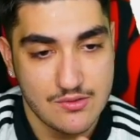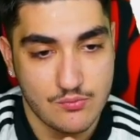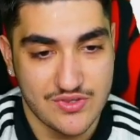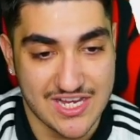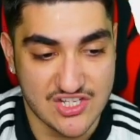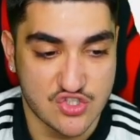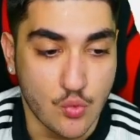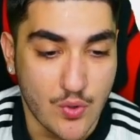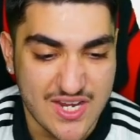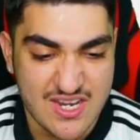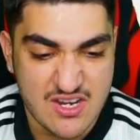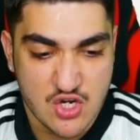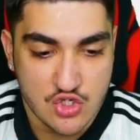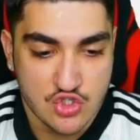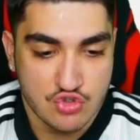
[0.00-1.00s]
That's the way he
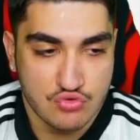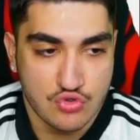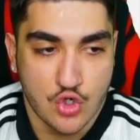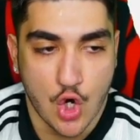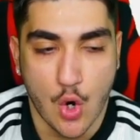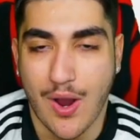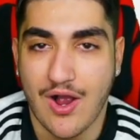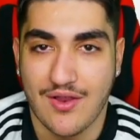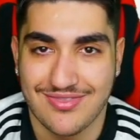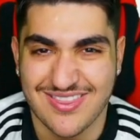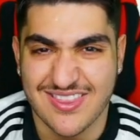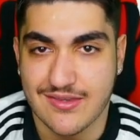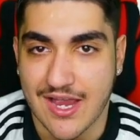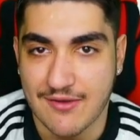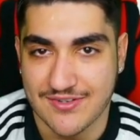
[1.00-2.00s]
can go out and
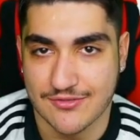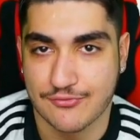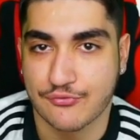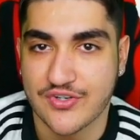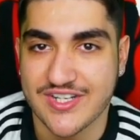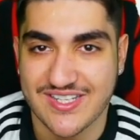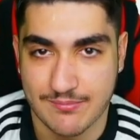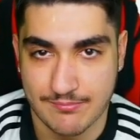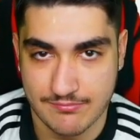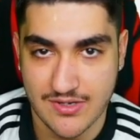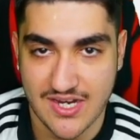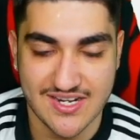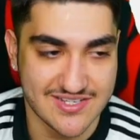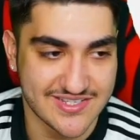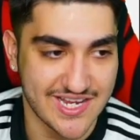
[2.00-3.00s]
have his freedom,
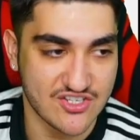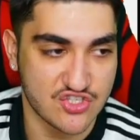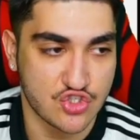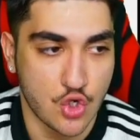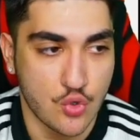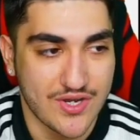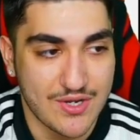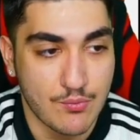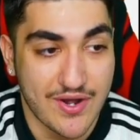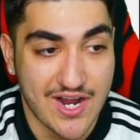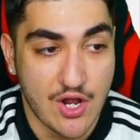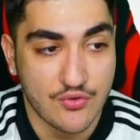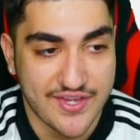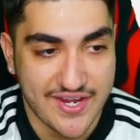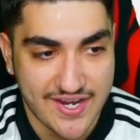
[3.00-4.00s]
in a sense. So he went
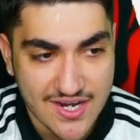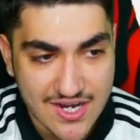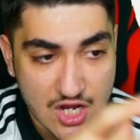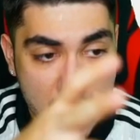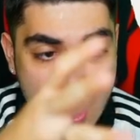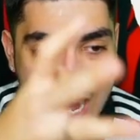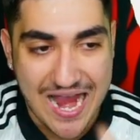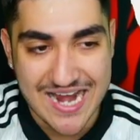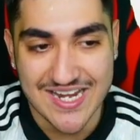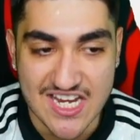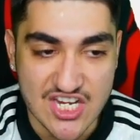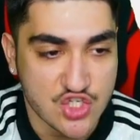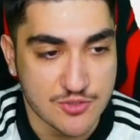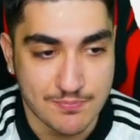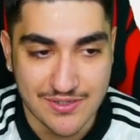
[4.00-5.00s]
out there and
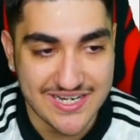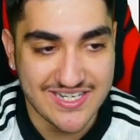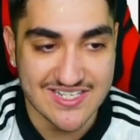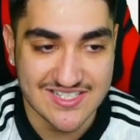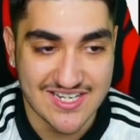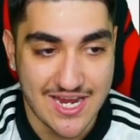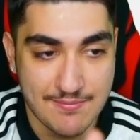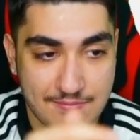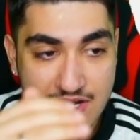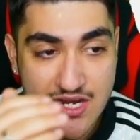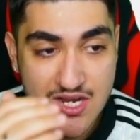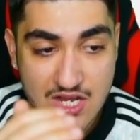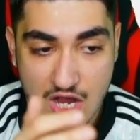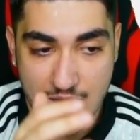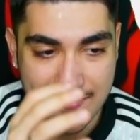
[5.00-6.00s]
he just played his game.
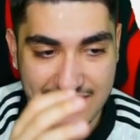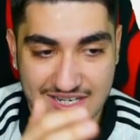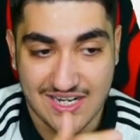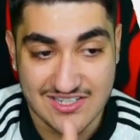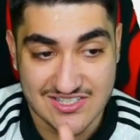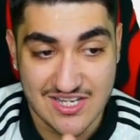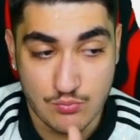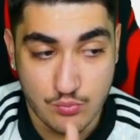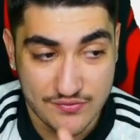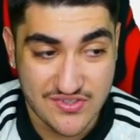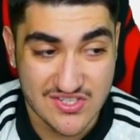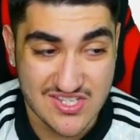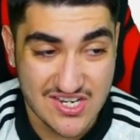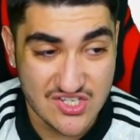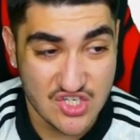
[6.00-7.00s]
I mean, like I said, with
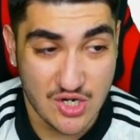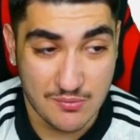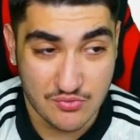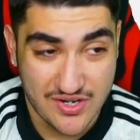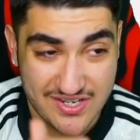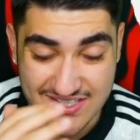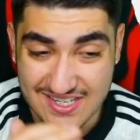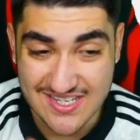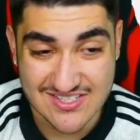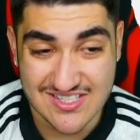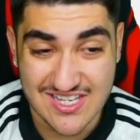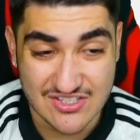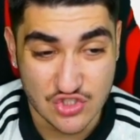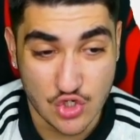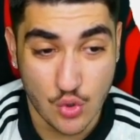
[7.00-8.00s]
this engine upgrade, his
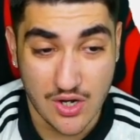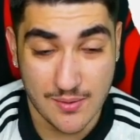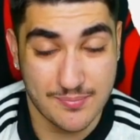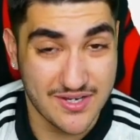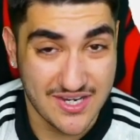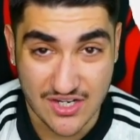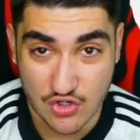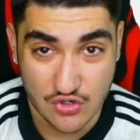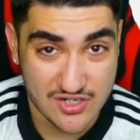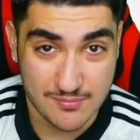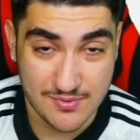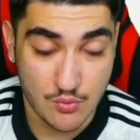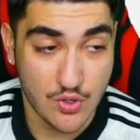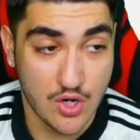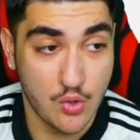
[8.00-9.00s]
stats go up
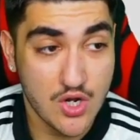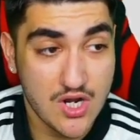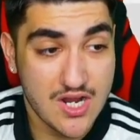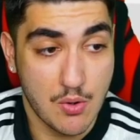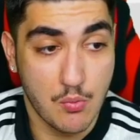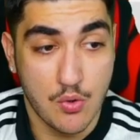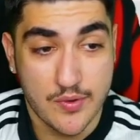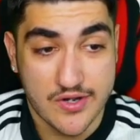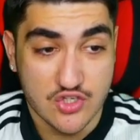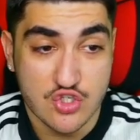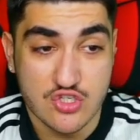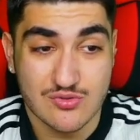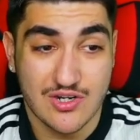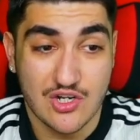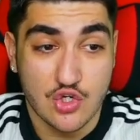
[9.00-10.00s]
incredibly well. And what we're going to do
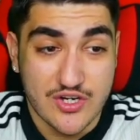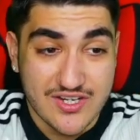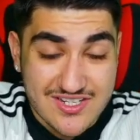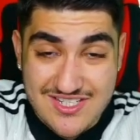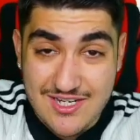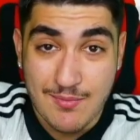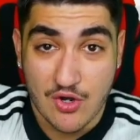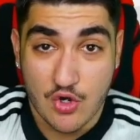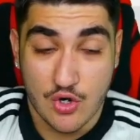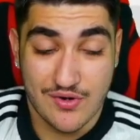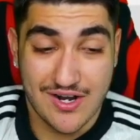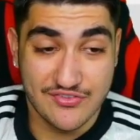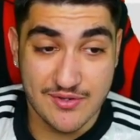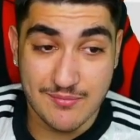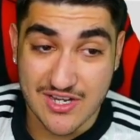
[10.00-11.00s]
is we're going to look at the team I got
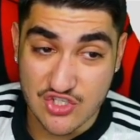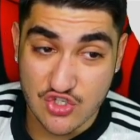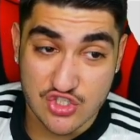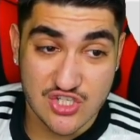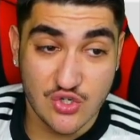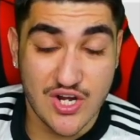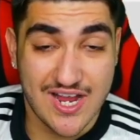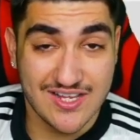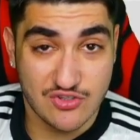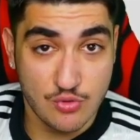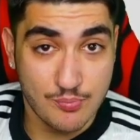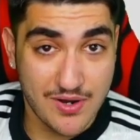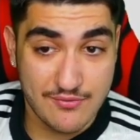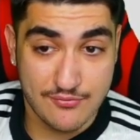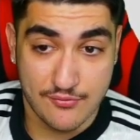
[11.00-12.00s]
around him. As you can see, I do
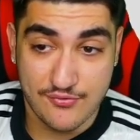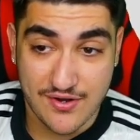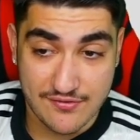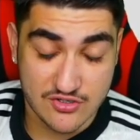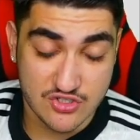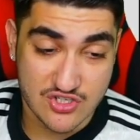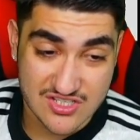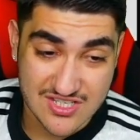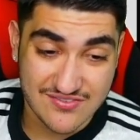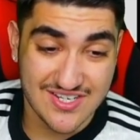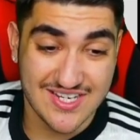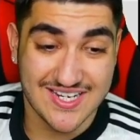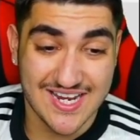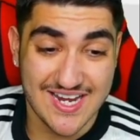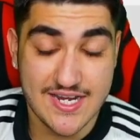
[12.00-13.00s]
buy him for
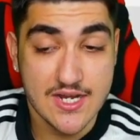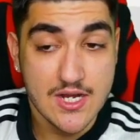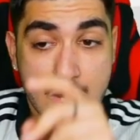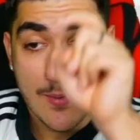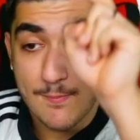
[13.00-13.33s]
570k.